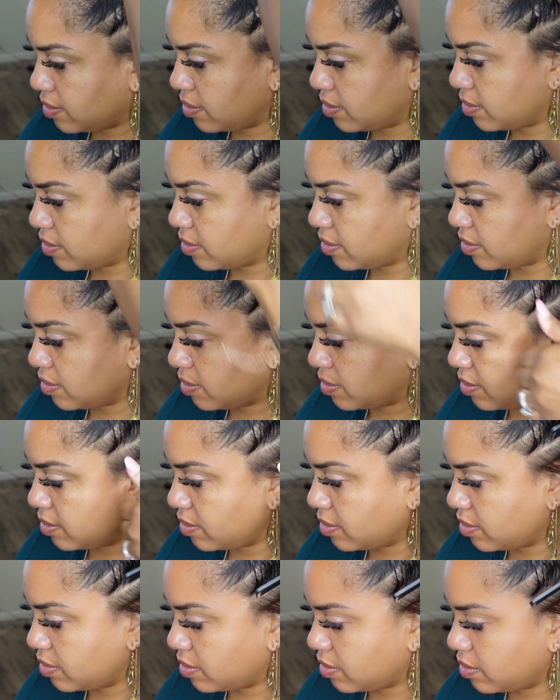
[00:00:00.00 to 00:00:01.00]

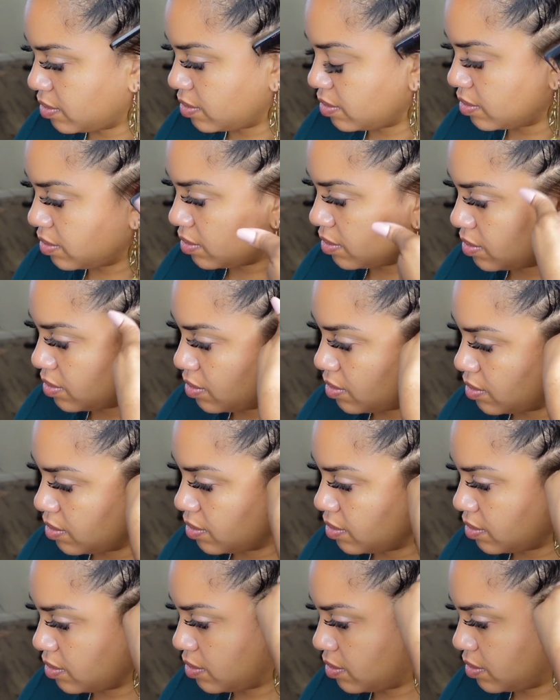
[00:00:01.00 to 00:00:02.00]

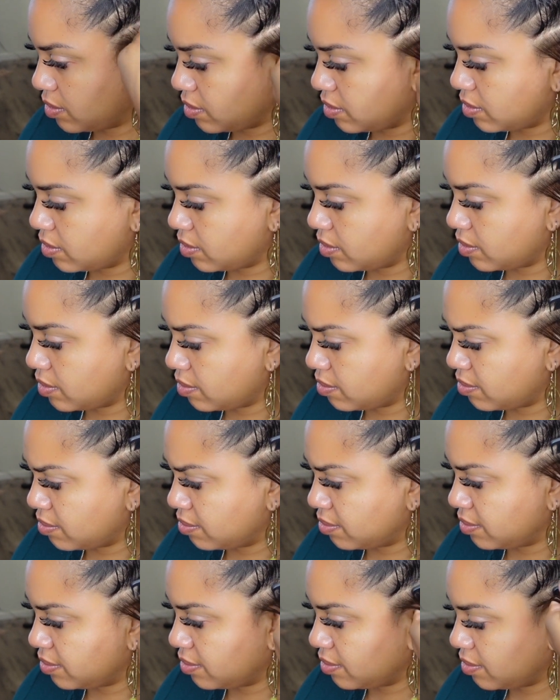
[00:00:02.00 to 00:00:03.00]

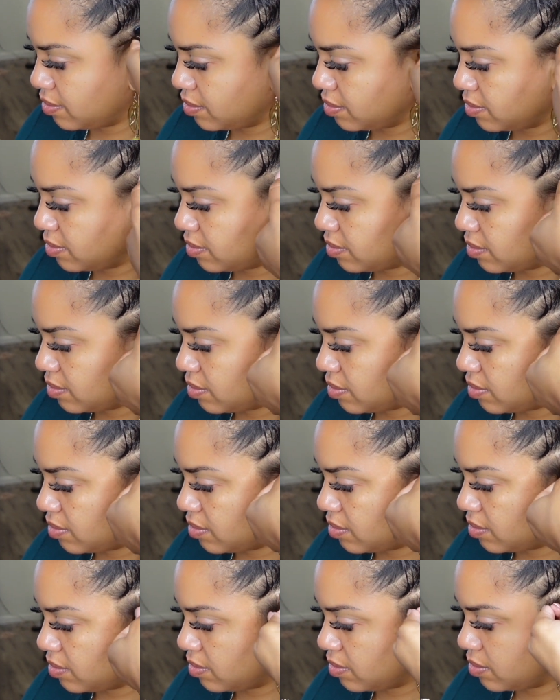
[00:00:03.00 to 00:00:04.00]

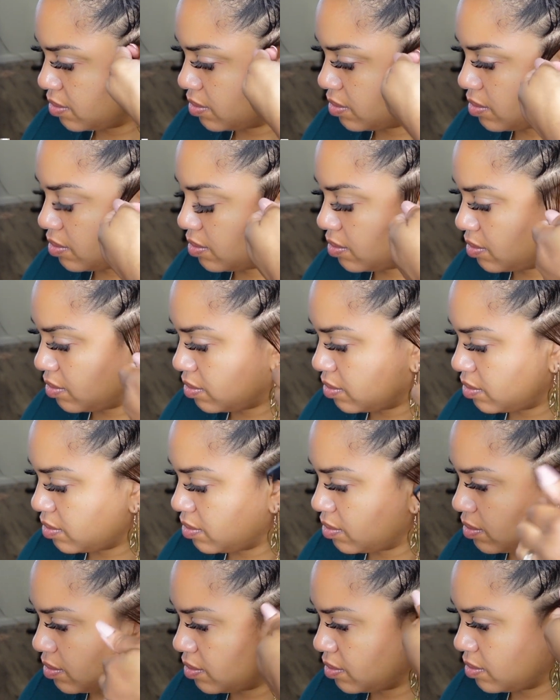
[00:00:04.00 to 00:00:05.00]

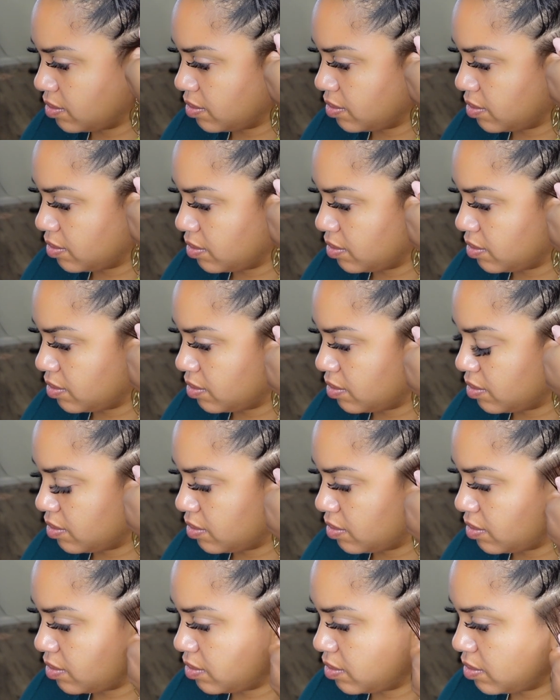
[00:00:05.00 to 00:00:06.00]

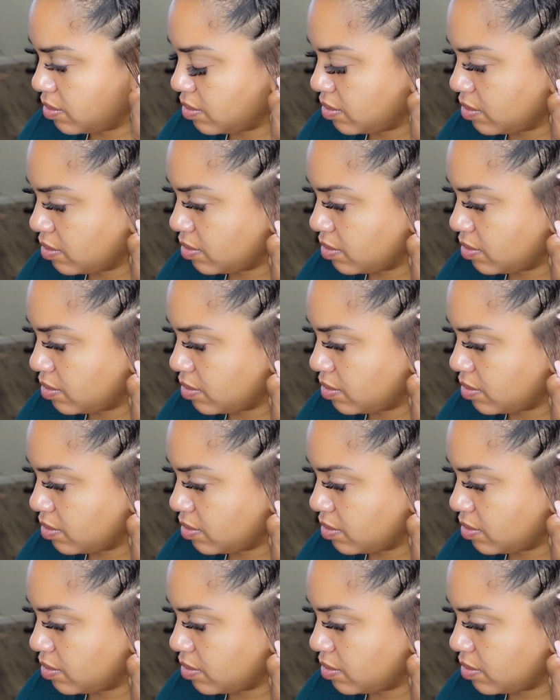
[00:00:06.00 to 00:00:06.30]
(silence)